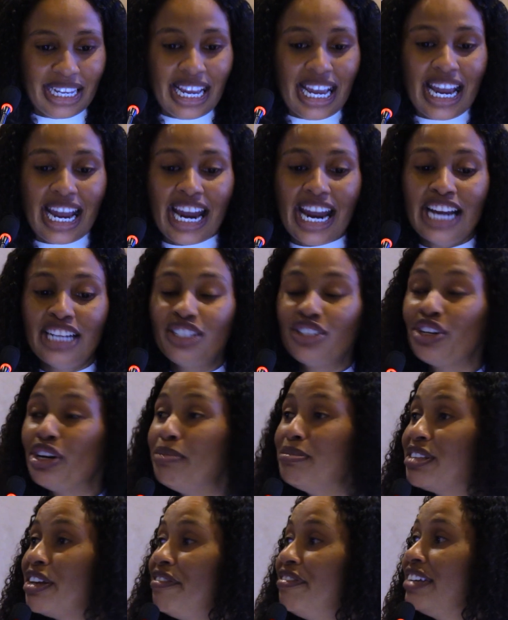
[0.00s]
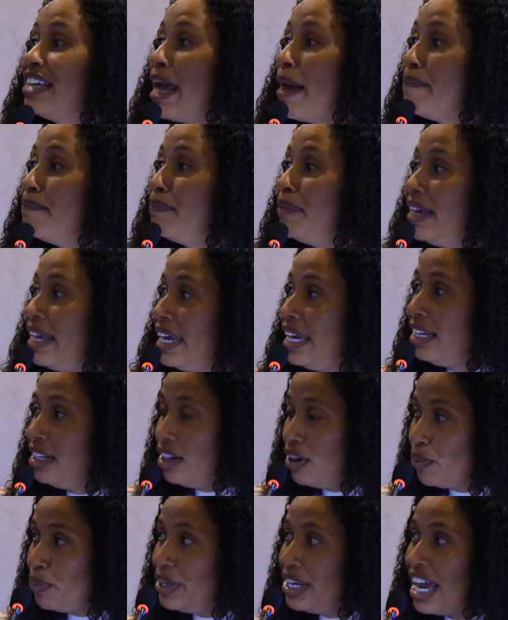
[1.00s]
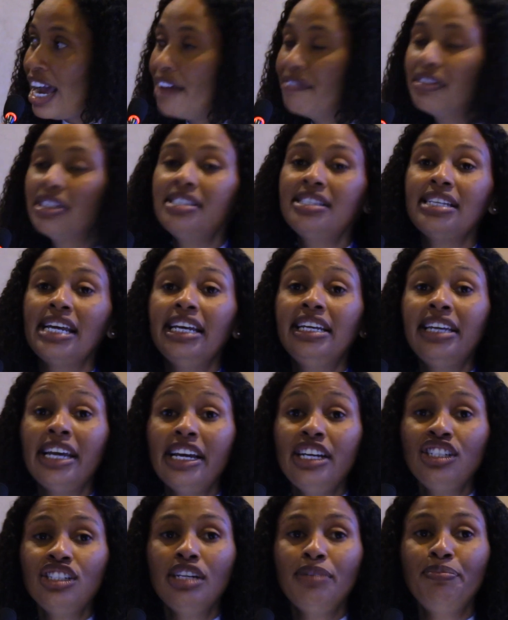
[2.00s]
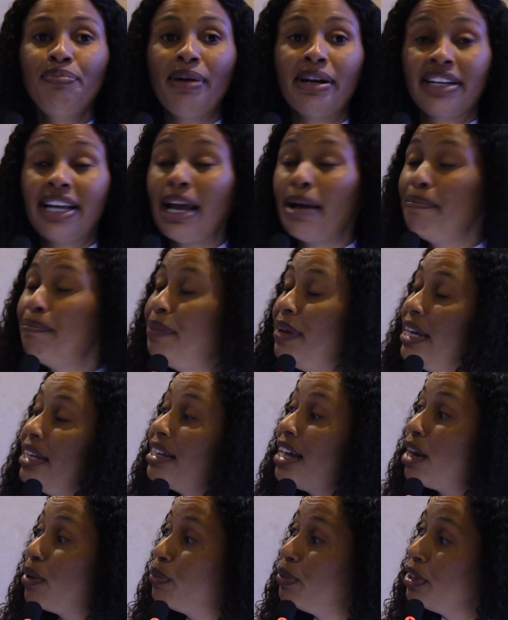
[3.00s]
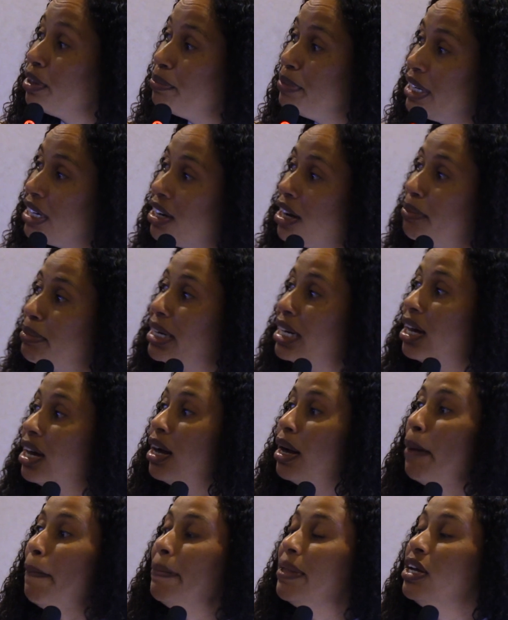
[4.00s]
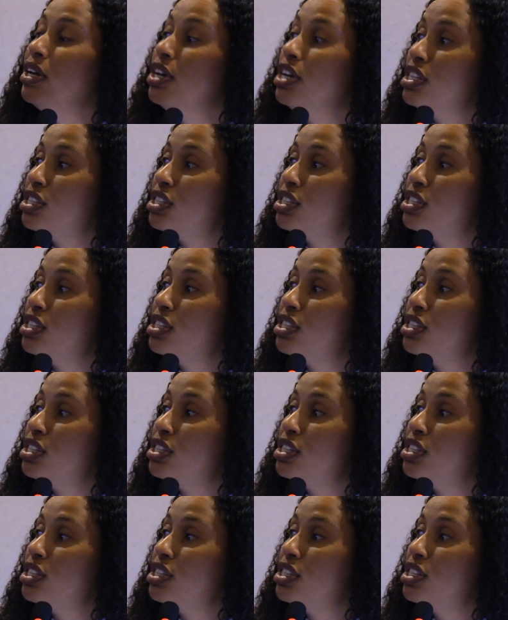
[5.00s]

In terms of campaign, we have the staycation campaign that will be coming up.